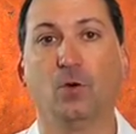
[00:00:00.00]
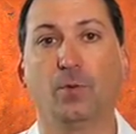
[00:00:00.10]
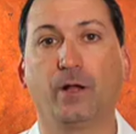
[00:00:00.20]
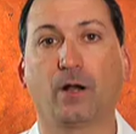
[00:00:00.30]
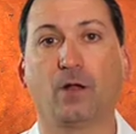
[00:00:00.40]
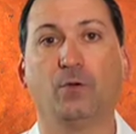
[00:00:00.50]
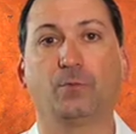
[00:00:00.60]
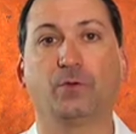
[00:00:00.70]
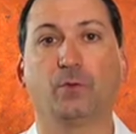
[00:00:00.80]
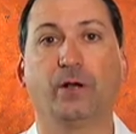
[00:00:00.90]
open and close
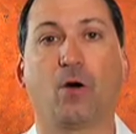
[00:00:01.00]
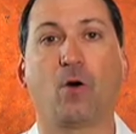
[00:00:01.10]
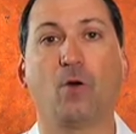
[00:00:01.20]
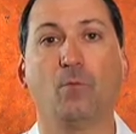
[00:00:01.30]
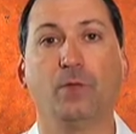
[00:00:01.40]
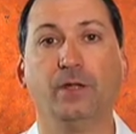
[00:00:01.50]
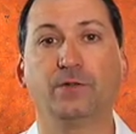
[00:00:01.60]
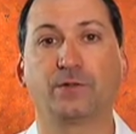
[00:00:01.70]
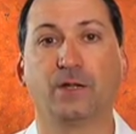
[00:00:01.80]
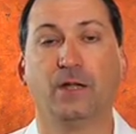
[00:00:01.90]
between
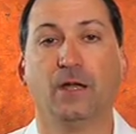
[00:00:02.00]
heartbeats